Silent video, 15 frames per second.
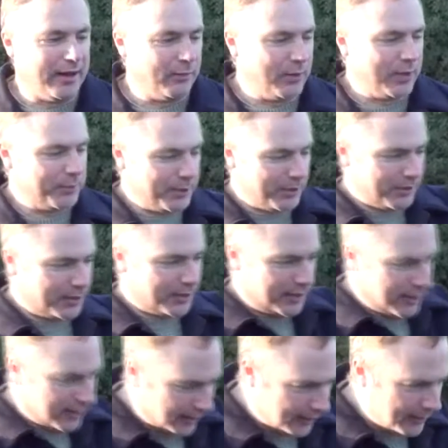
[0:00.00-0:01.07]
Now where we are
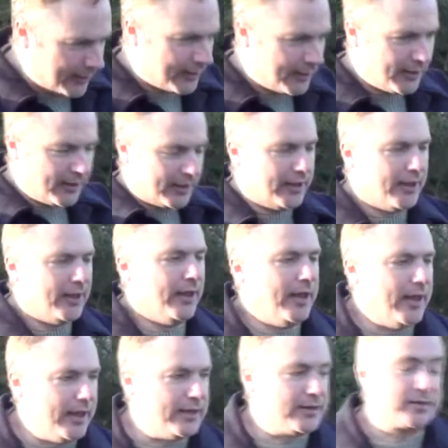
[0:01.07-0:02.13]
here
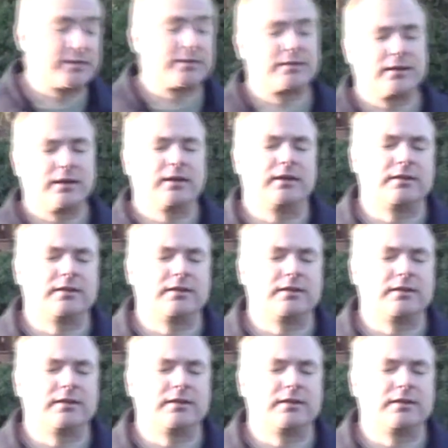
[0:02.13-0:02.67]
is